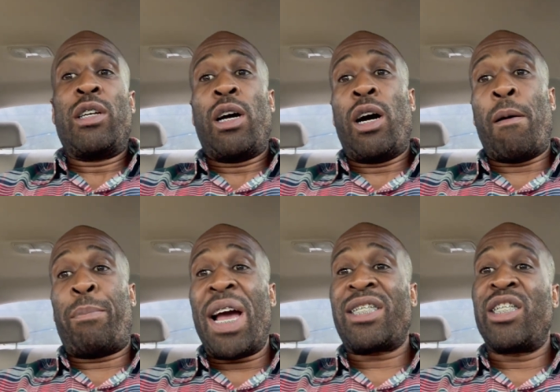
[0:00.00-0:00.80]
a
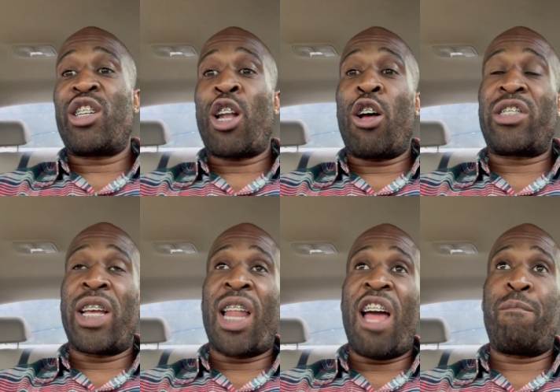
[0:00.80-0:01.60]
passenger lost their
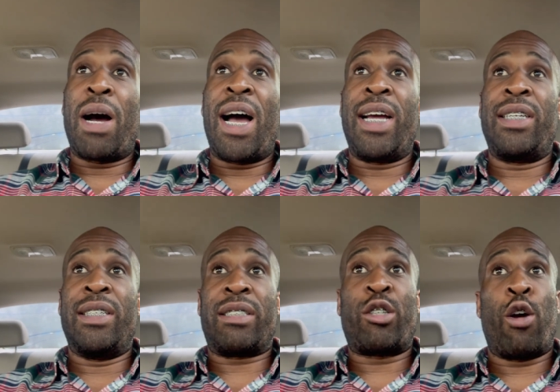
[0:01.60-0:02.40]
life behind
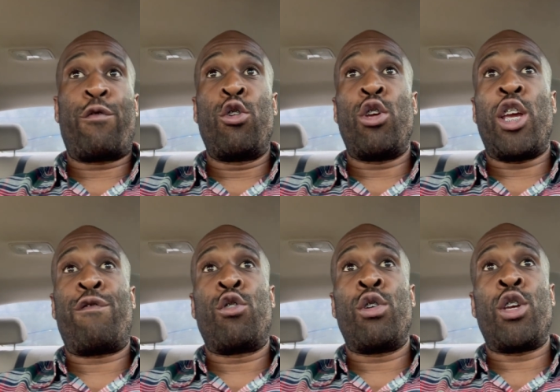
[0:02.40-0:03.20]
this. So if you if
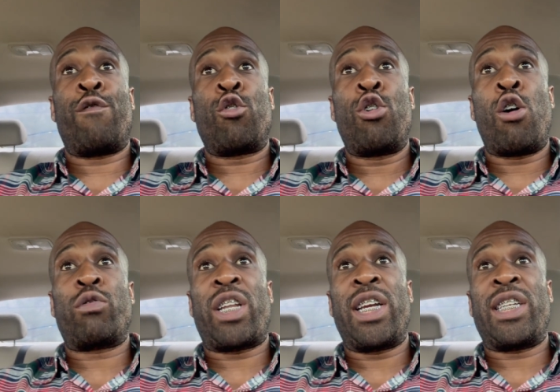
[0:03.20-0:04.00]
you if you
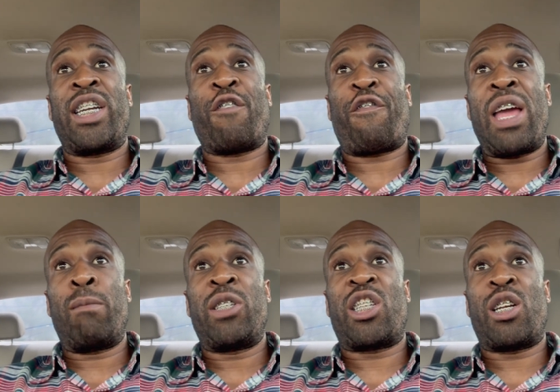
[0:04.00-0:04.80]
don't think that the
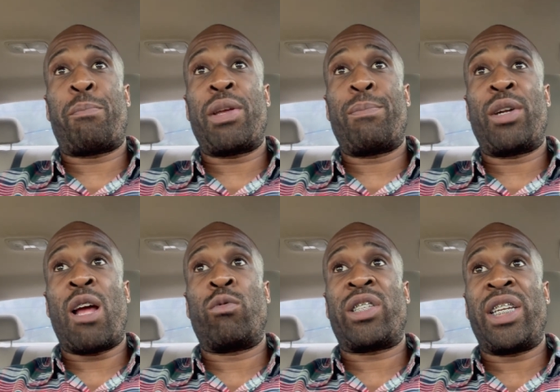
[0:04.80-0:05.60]
families of the people
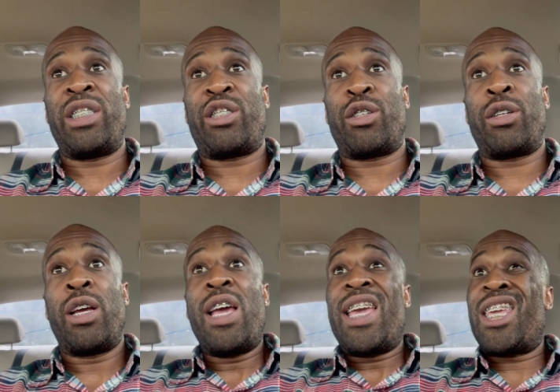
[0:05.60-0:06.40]
that was injured,
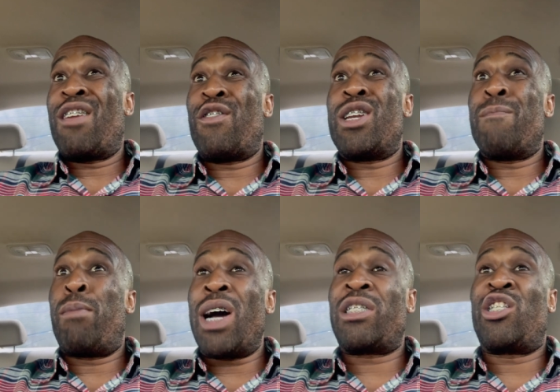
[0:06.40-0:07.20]
even the
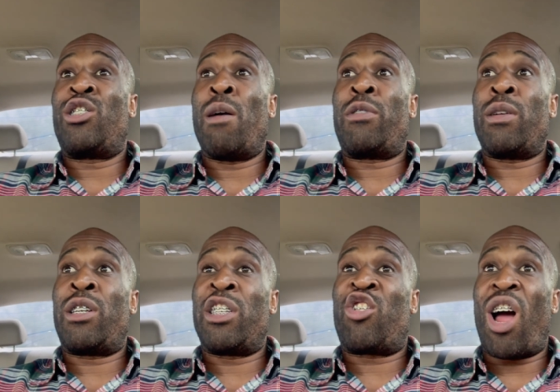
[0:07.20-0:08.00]
bus, the the,
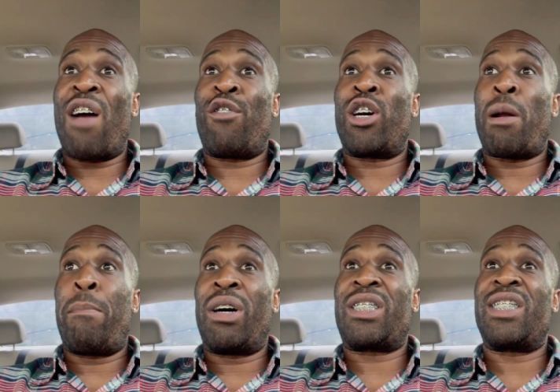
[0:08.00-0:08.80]
the driver of the
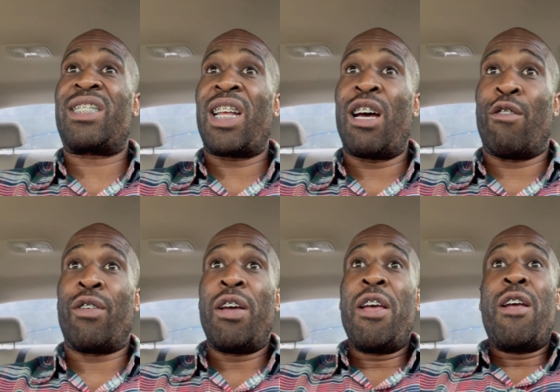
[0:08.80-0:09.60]
bus itself,
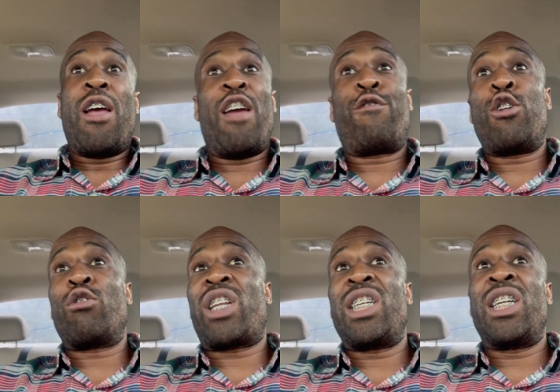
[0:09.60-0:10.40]
if you
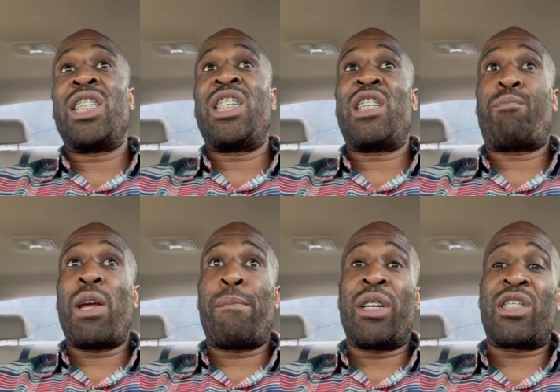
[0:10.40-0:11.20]
don't think none of these
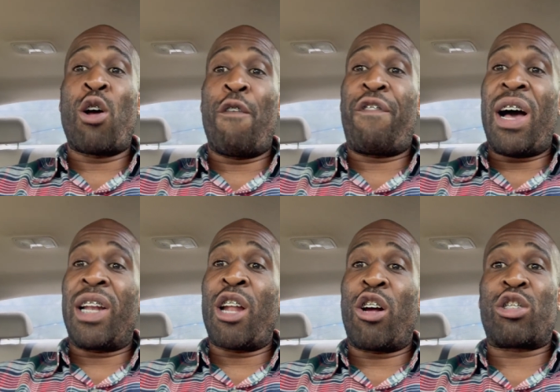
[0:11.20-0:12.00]
people is gonna file a
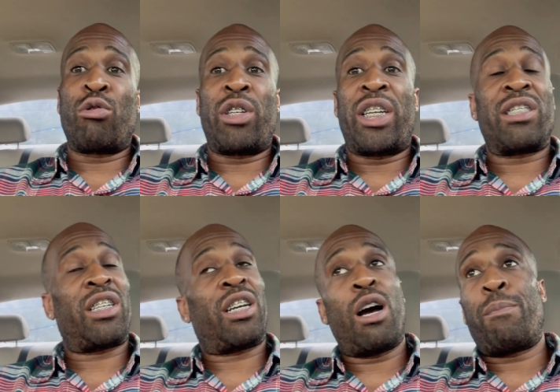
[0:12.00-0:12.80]
lawsuit against
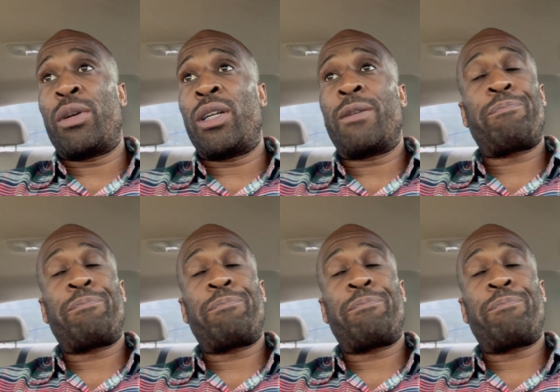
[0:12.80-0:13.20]
the company,